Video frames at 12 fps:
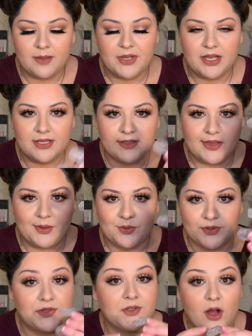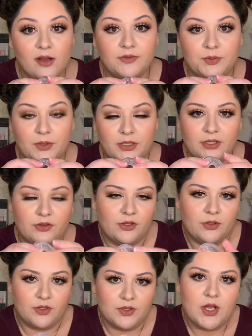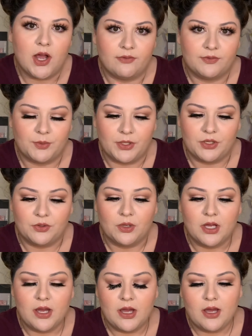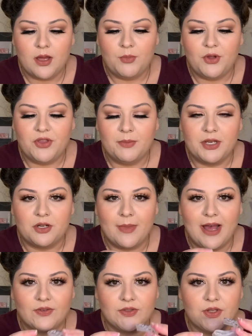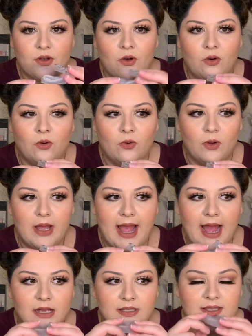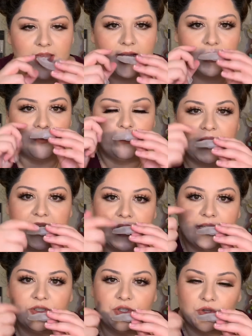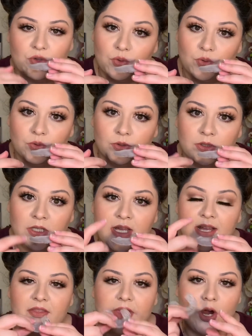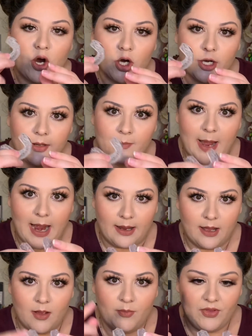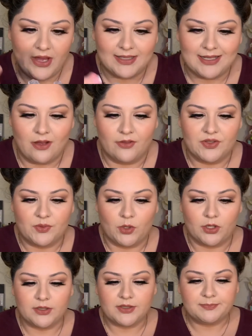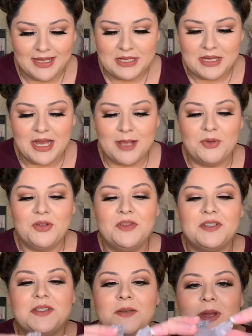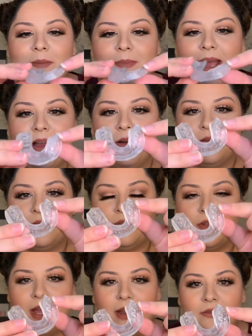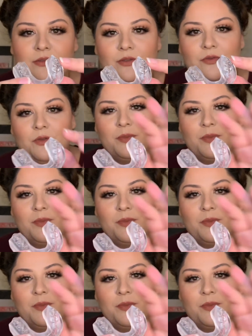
because they're soft when you put them in your mouth. So as they begin to cool, they harden back up. That's how this works. I put this in my mouth. I don't know if you'll